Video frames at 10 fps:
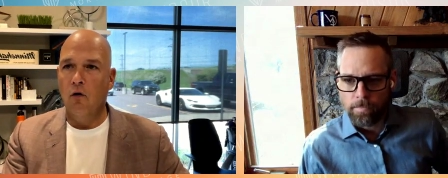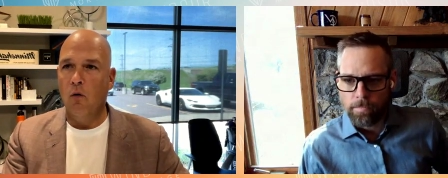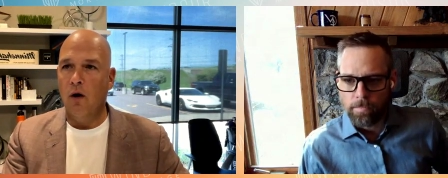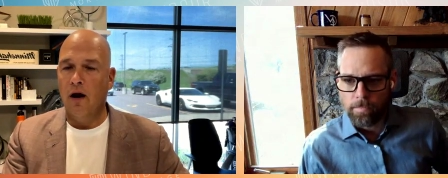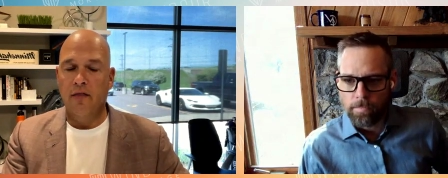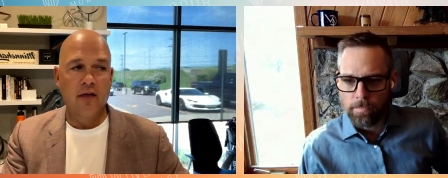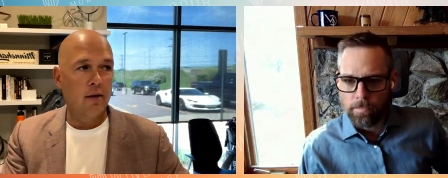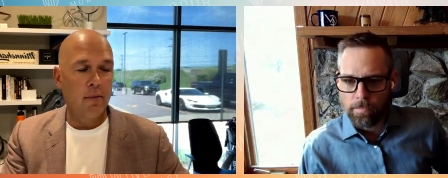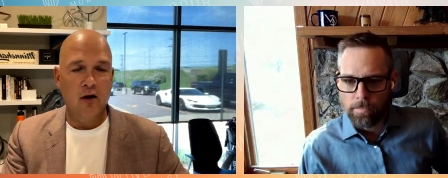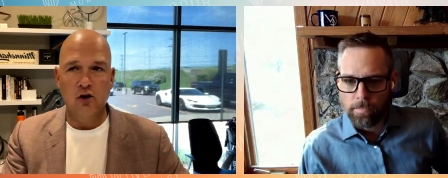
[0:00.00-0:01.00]
Speaker 1: know what I
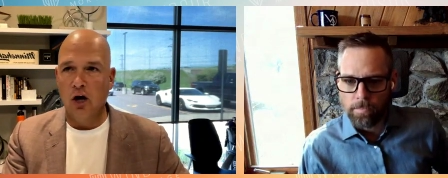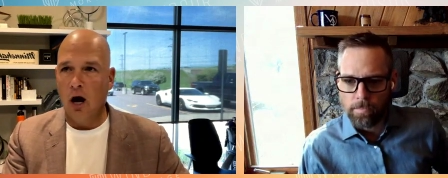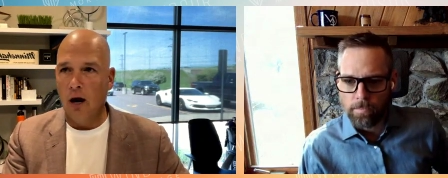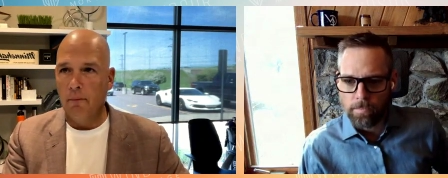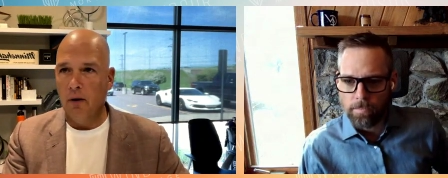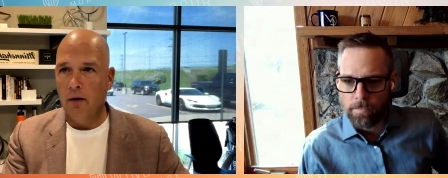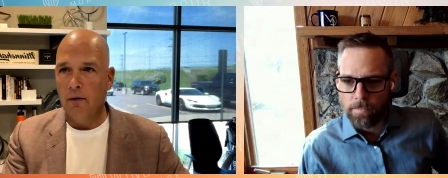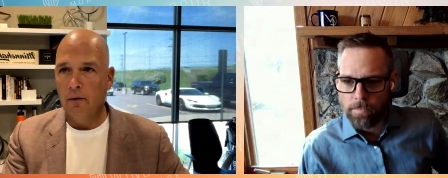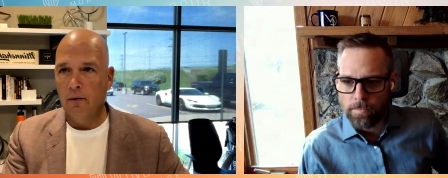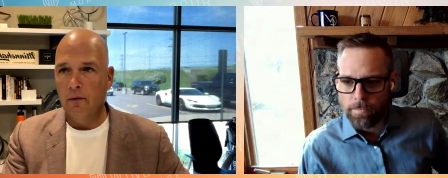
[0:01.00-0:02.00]
think about John, but
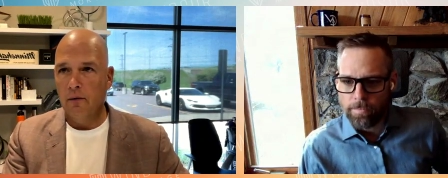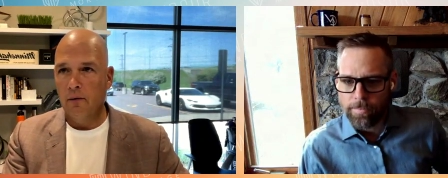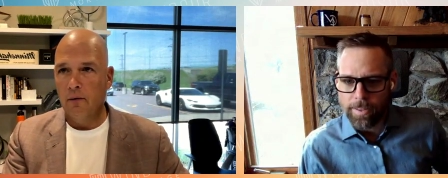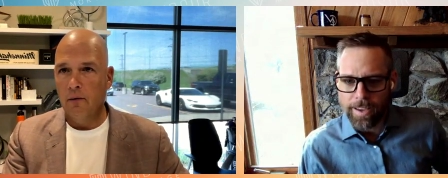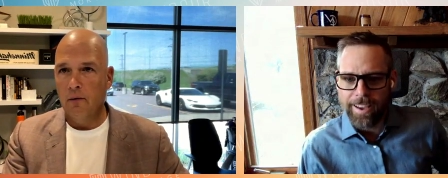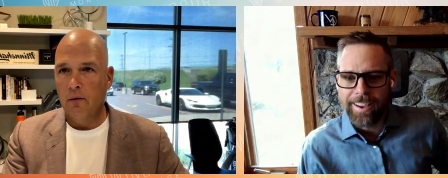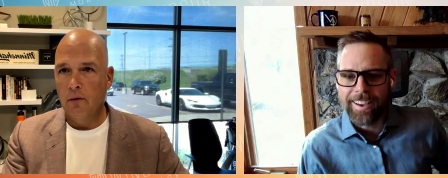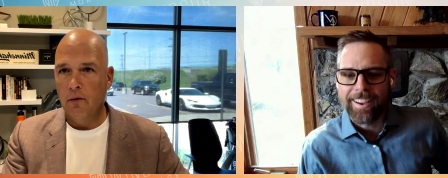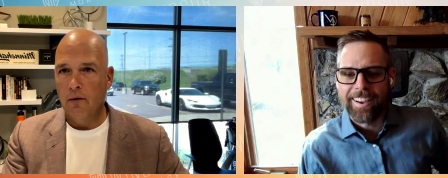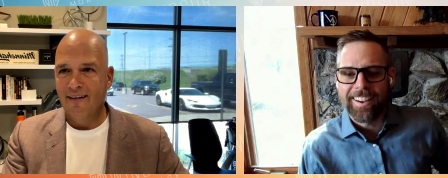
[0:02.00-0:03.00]

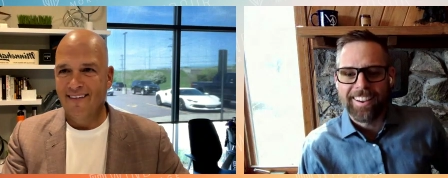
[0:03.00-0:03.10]
Speaker 2: yeah,